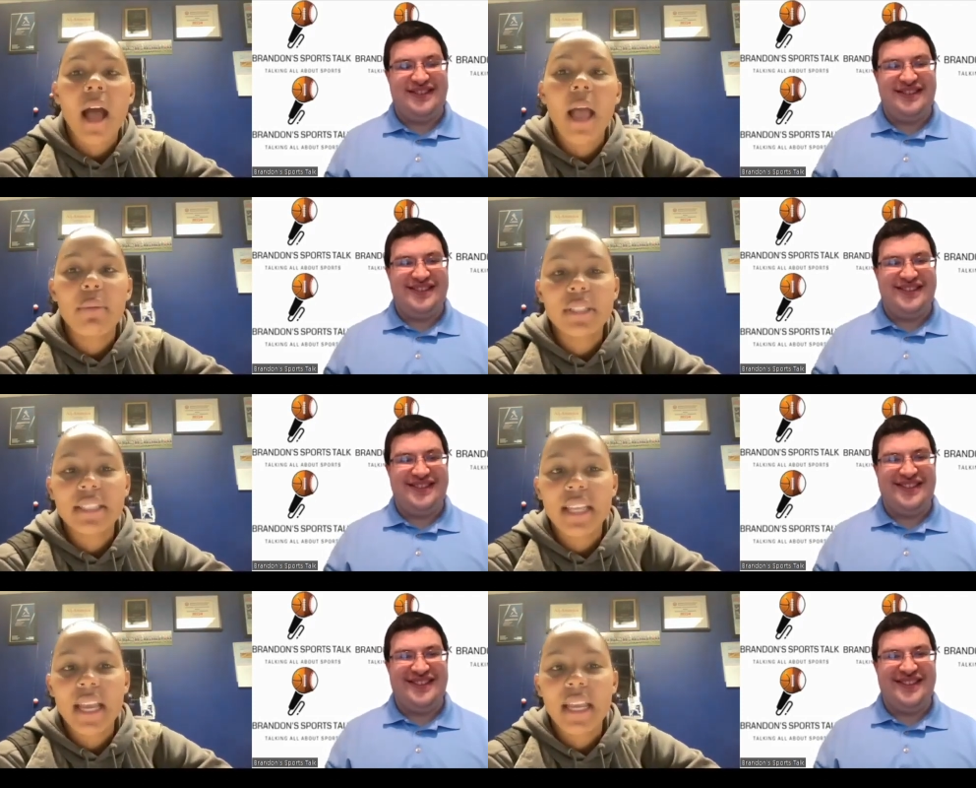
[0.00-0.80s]

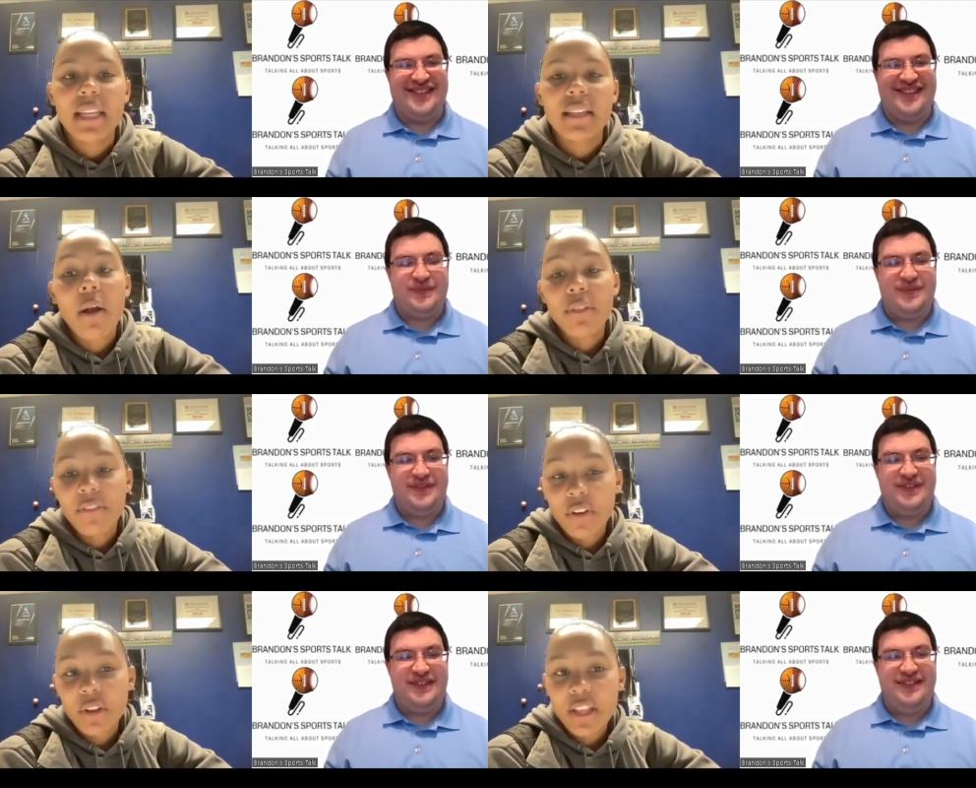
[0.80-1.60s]
Speaker 1: would say
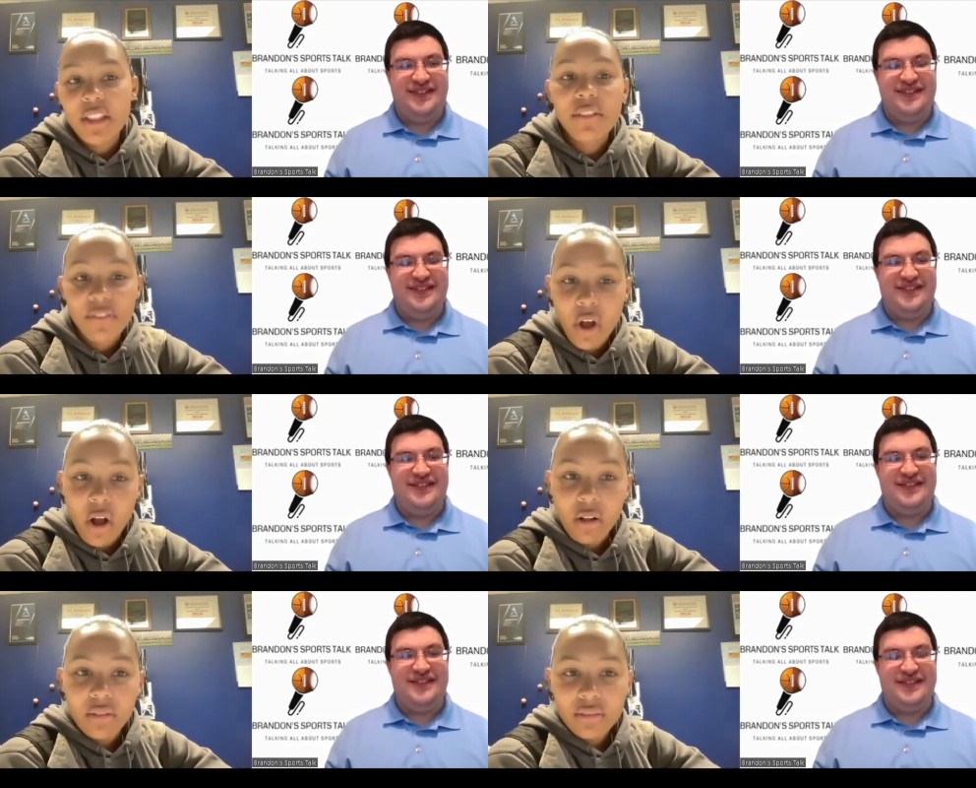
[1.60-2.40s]
in the
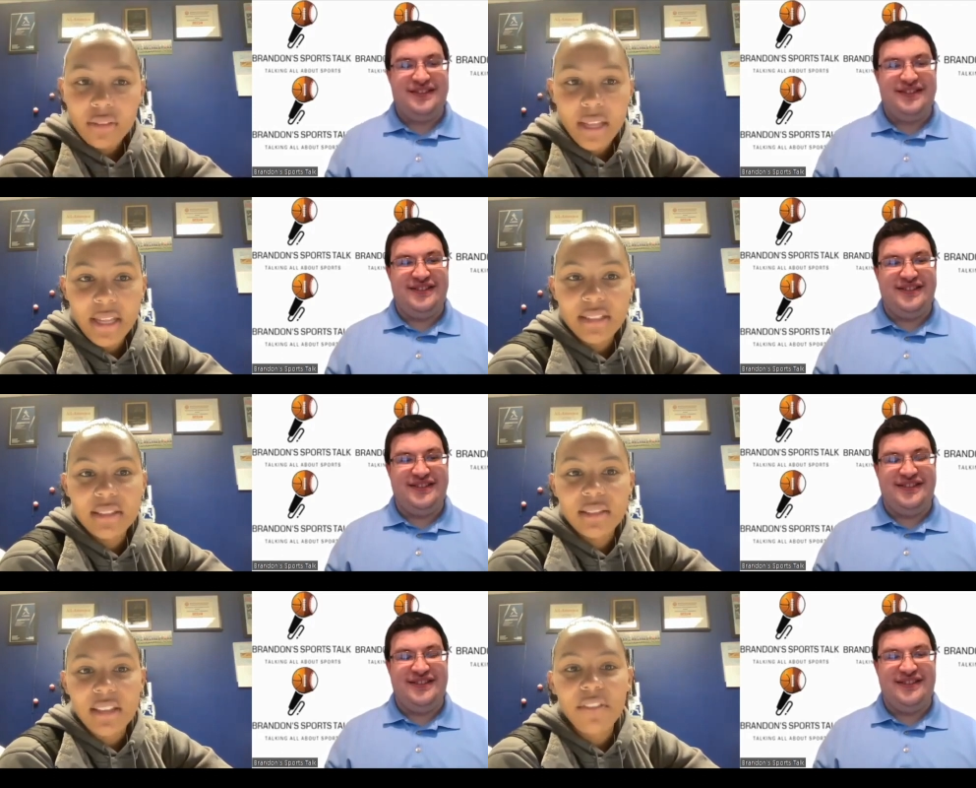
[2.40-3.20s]
fall,
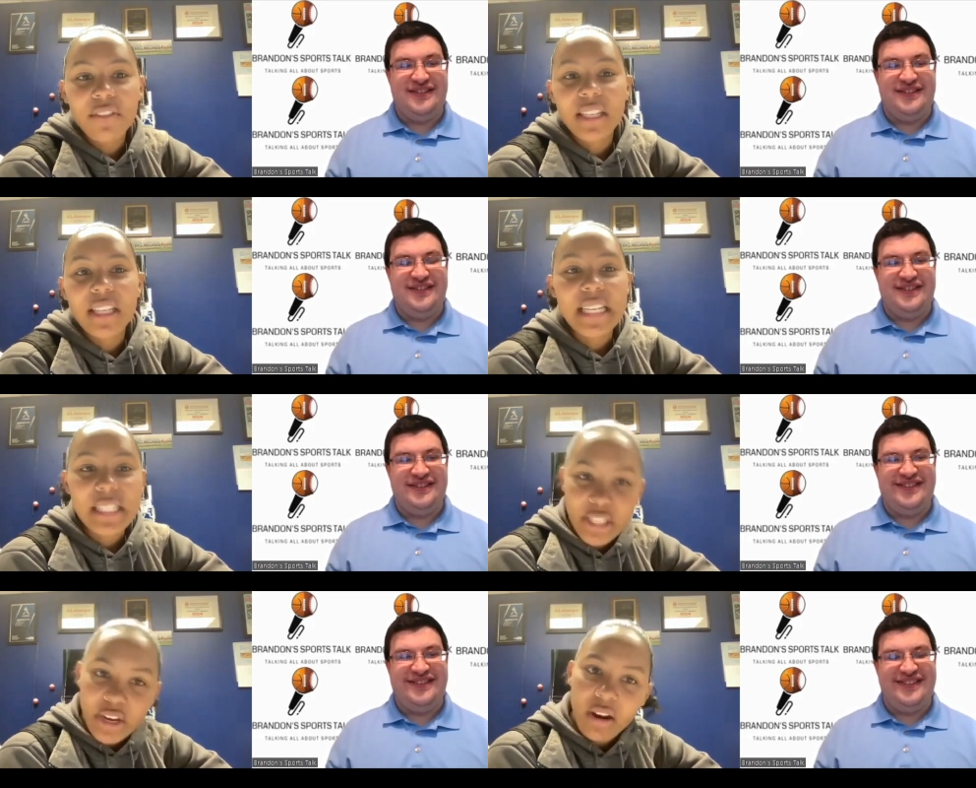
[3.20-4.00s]
it's definitely
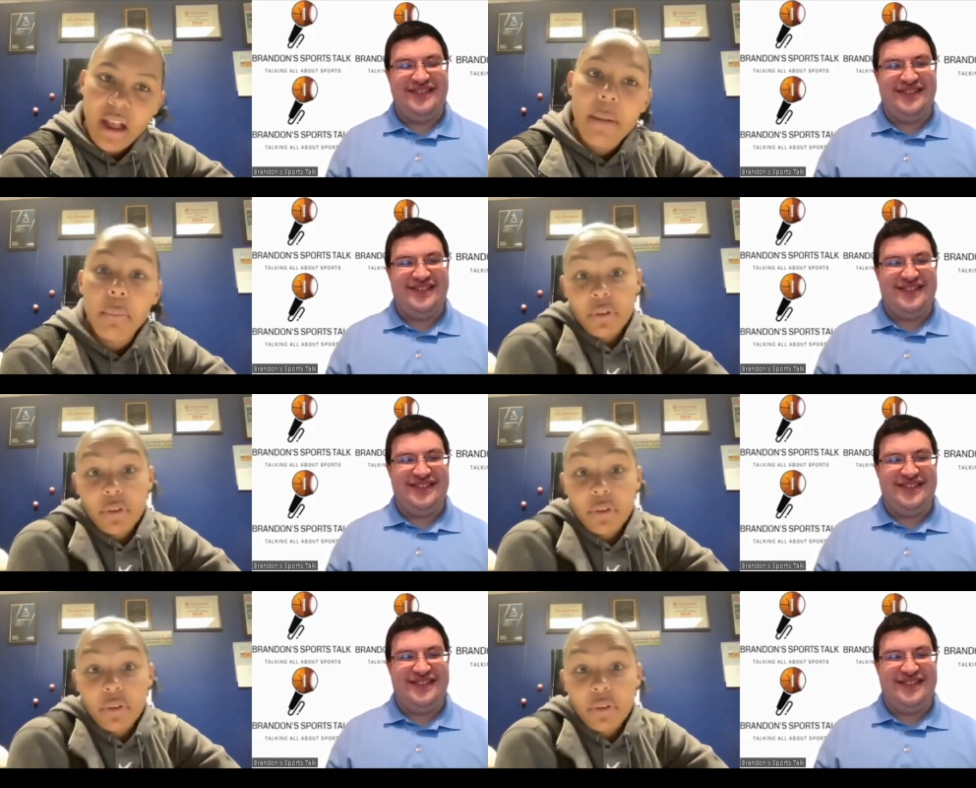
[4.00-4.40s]
easier.